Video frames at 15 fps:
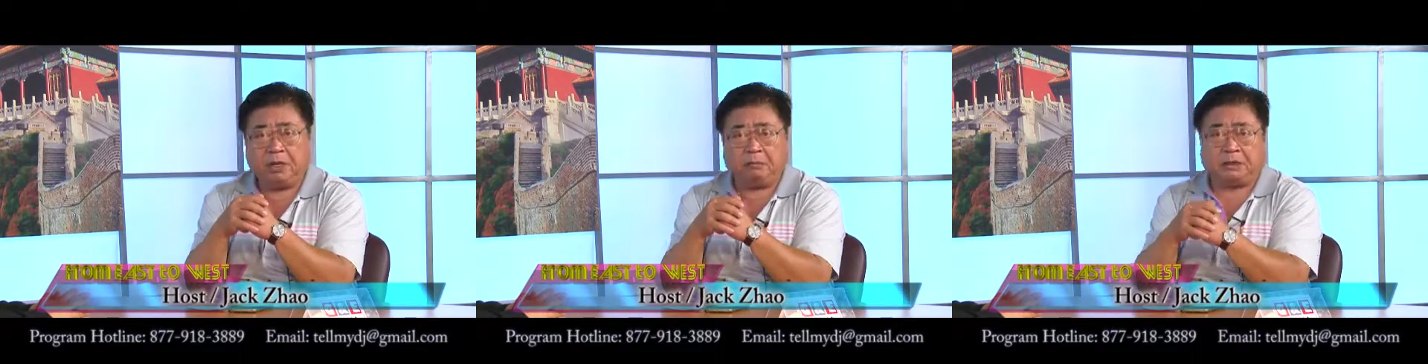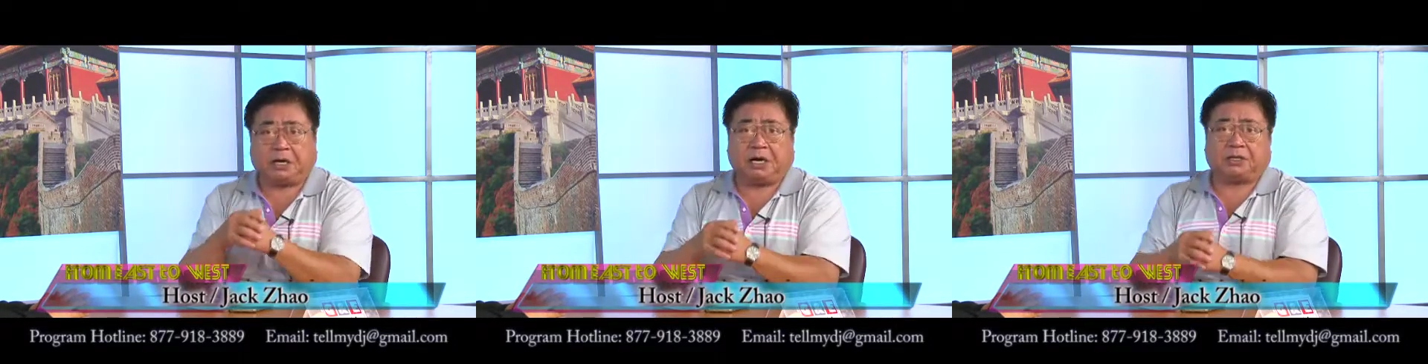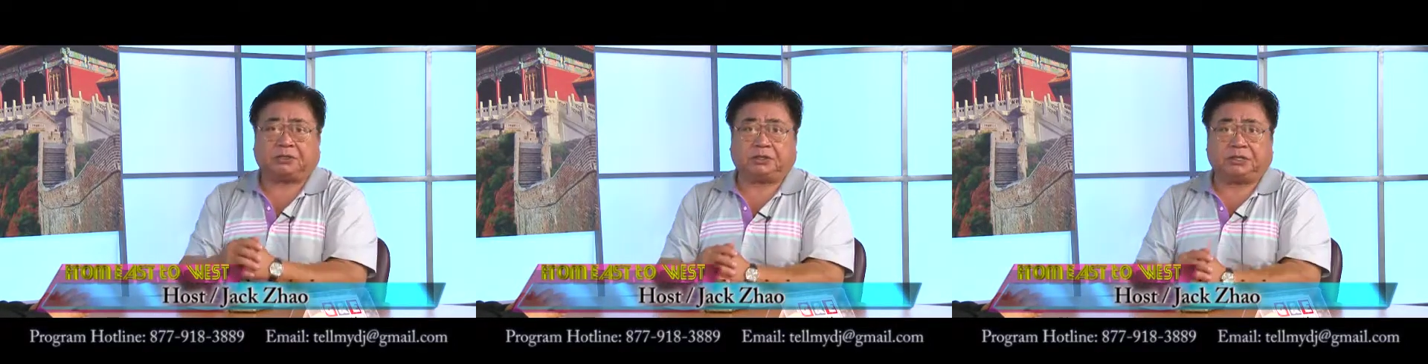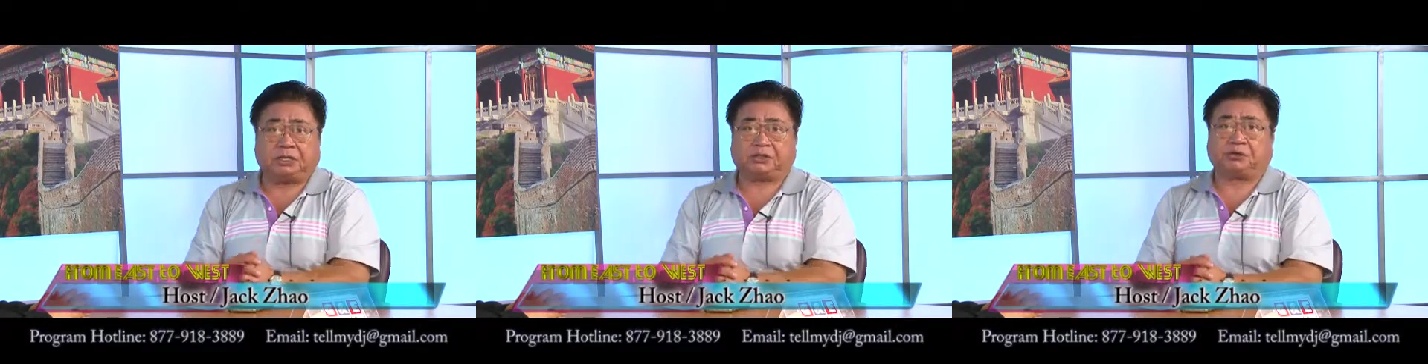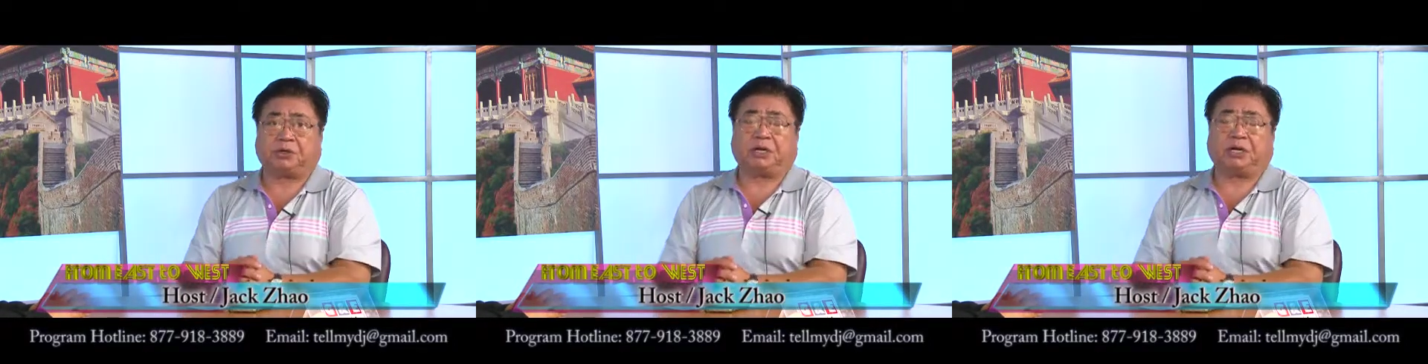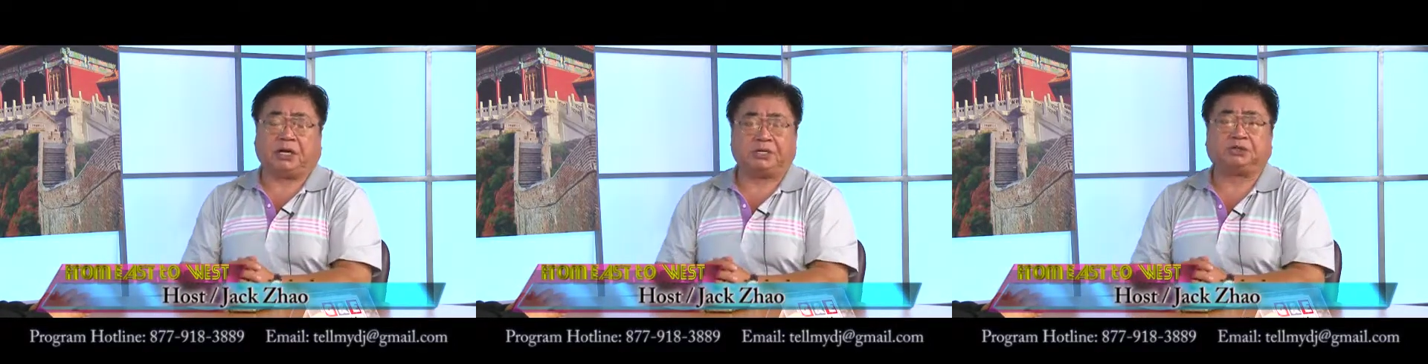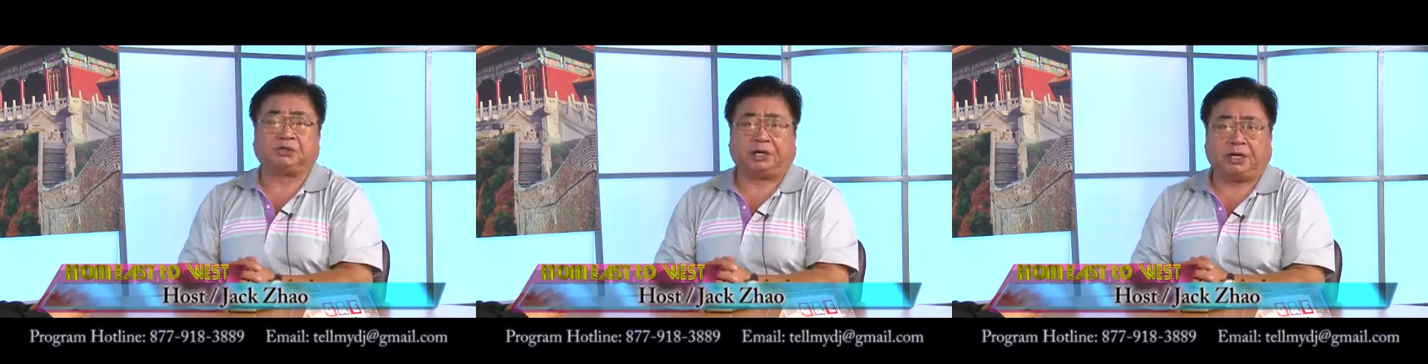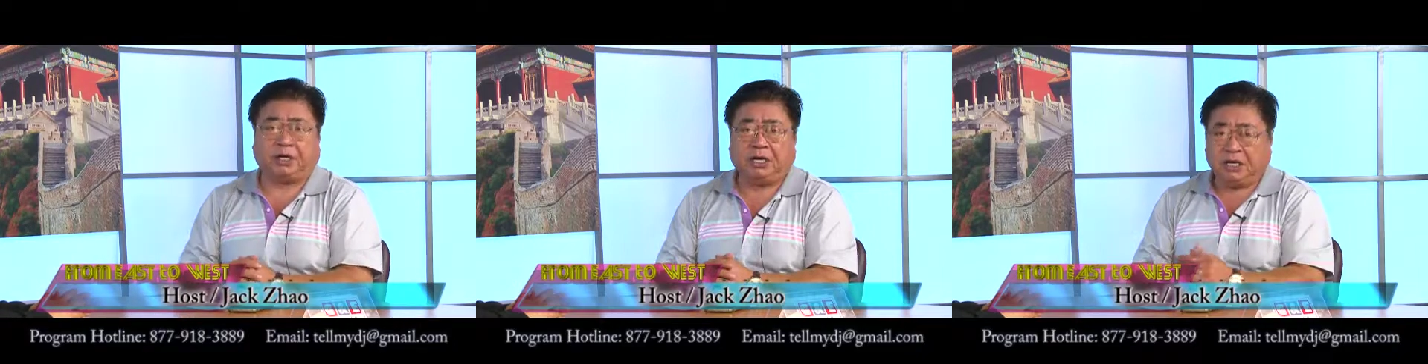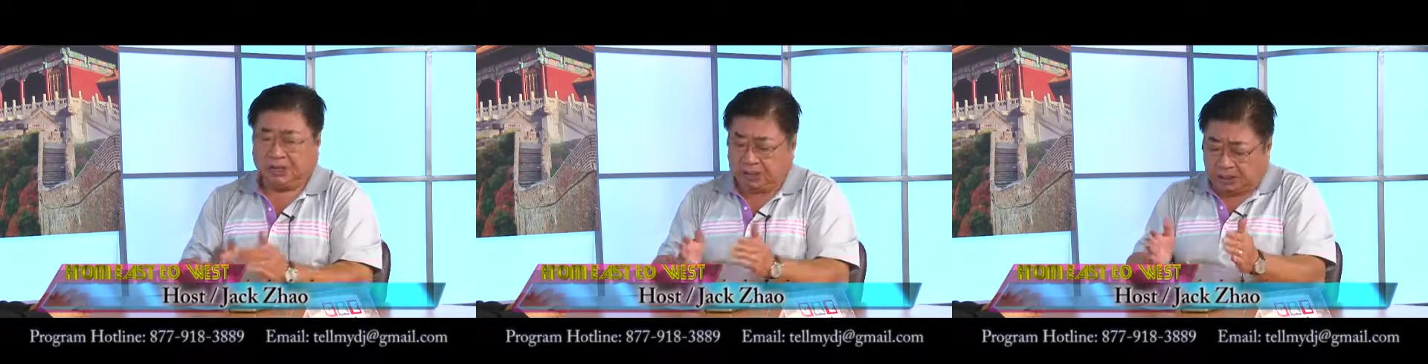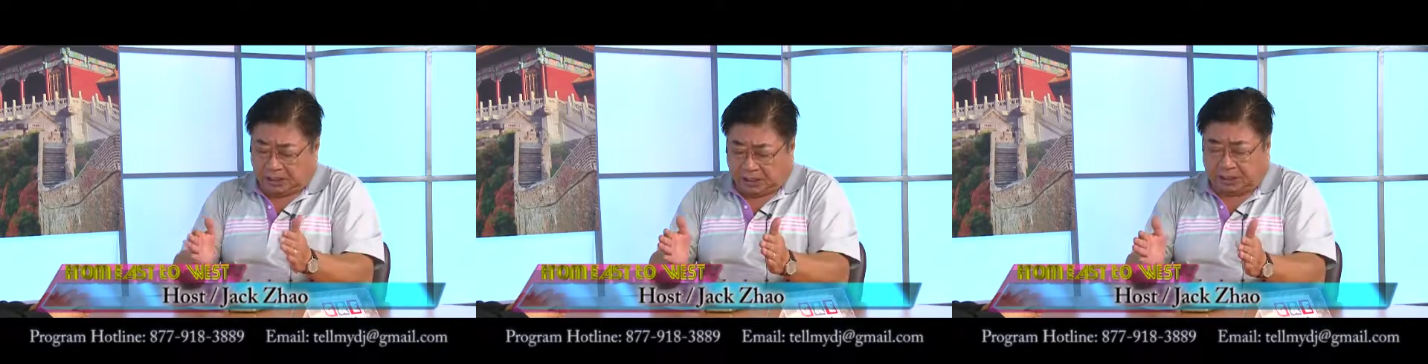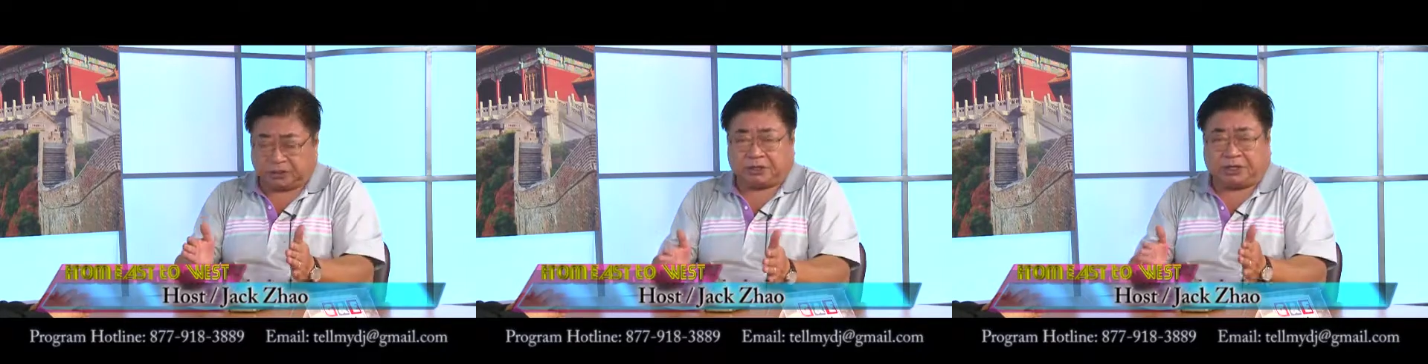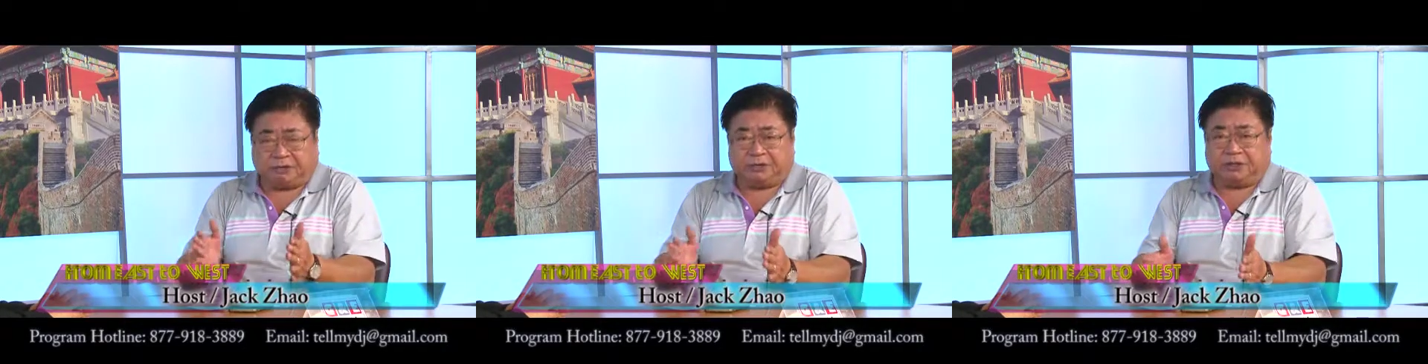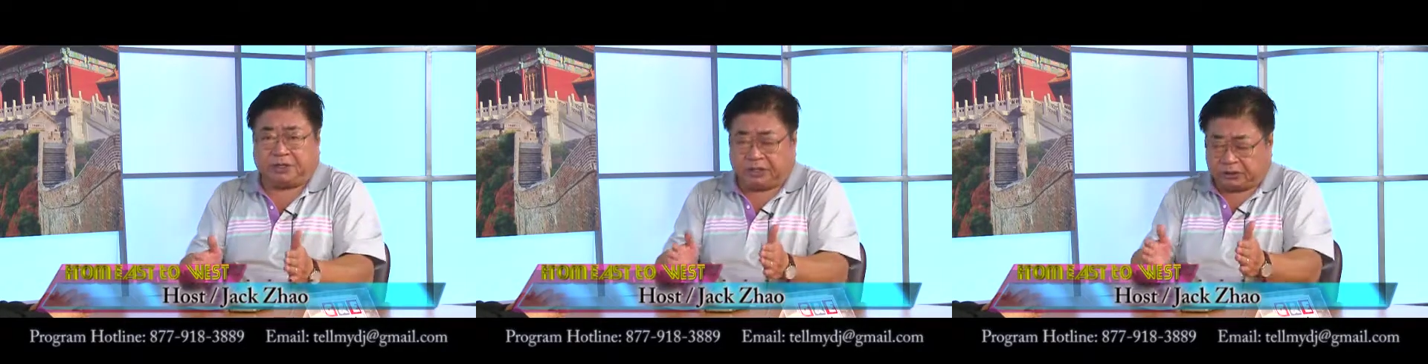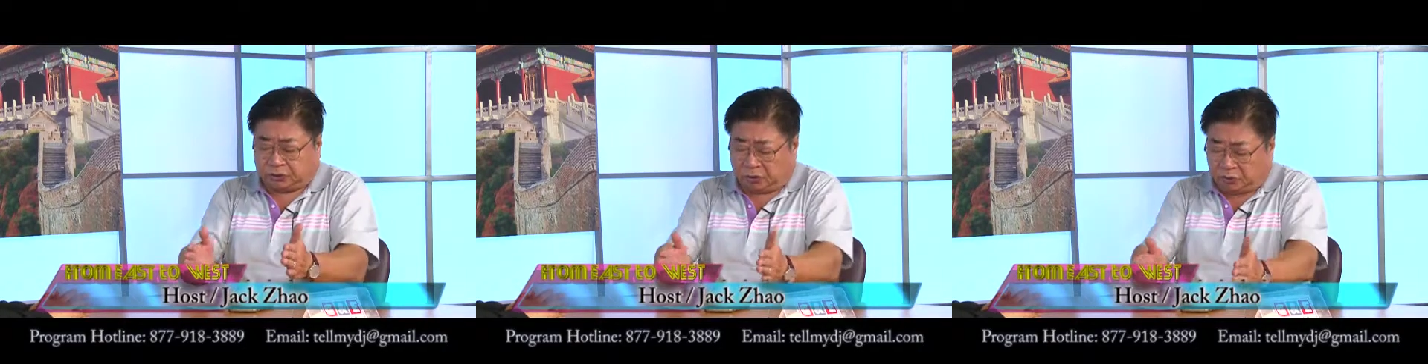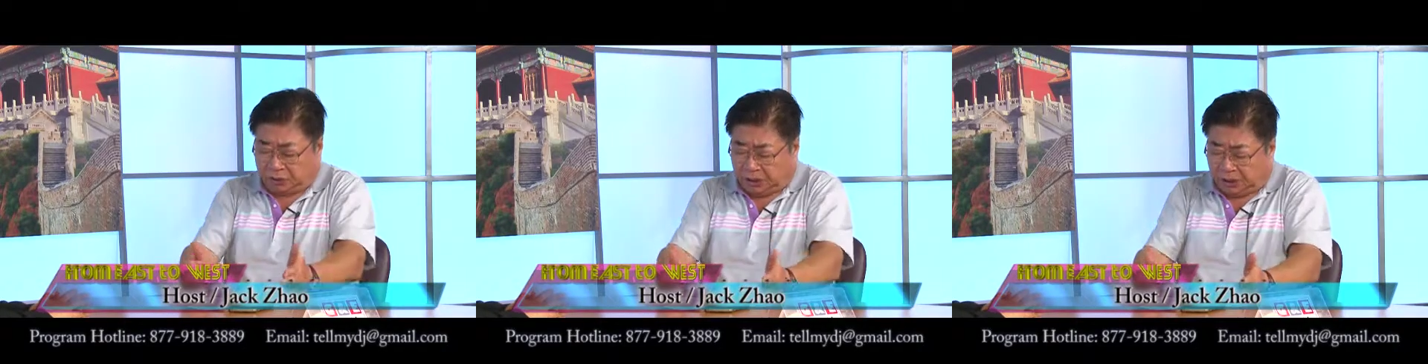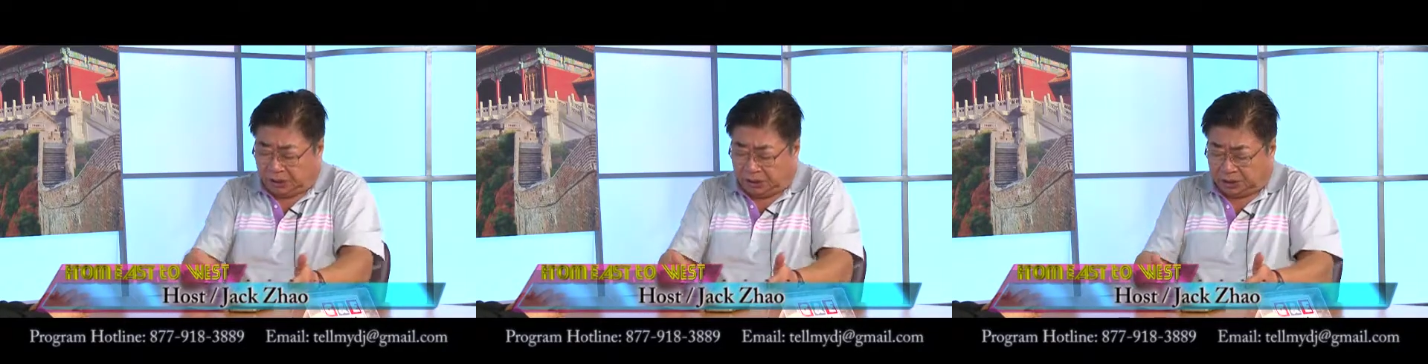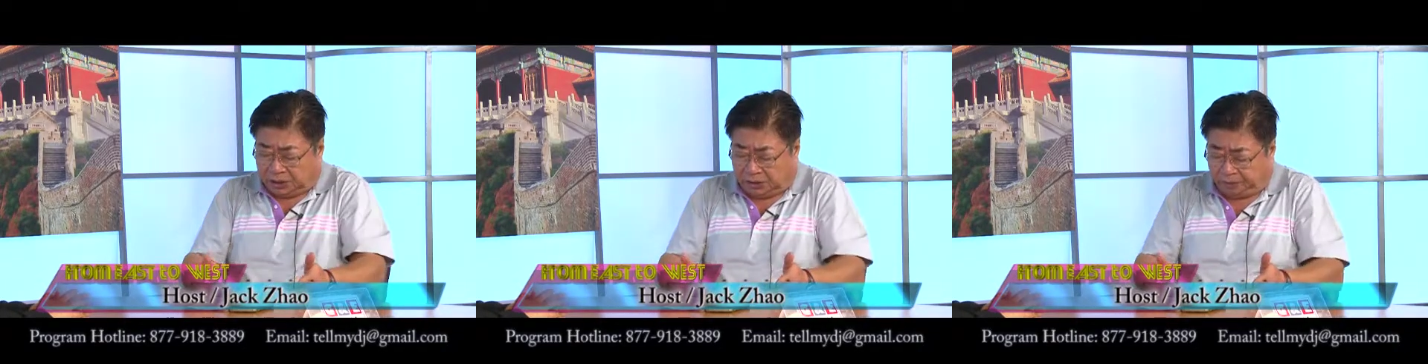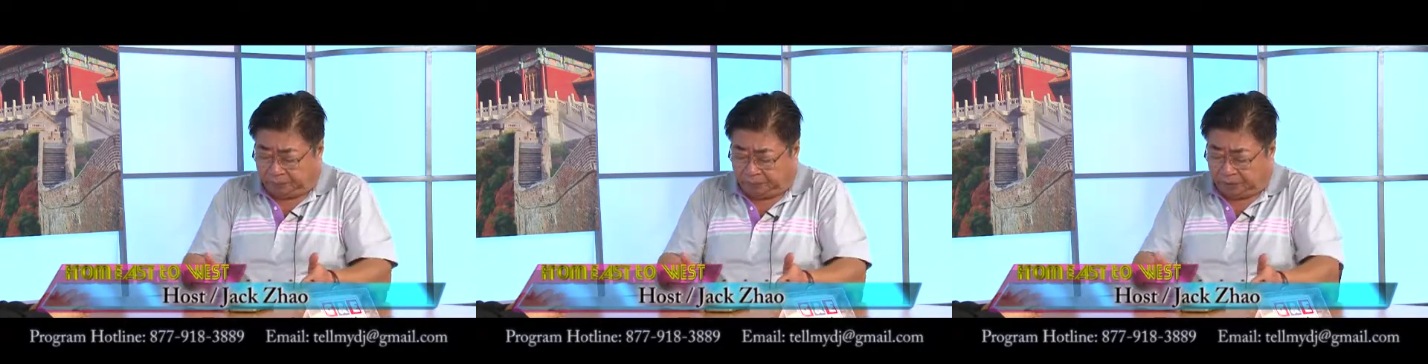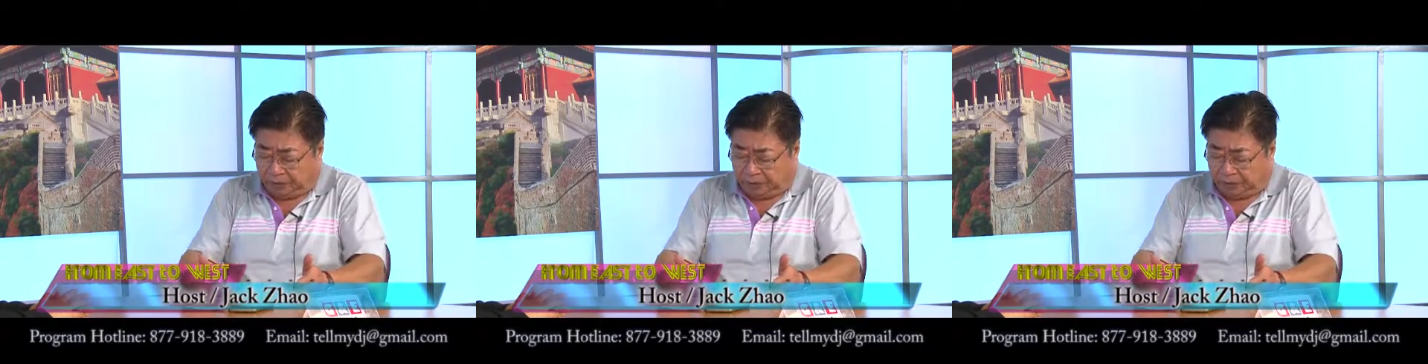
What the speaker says: because history has given us only a little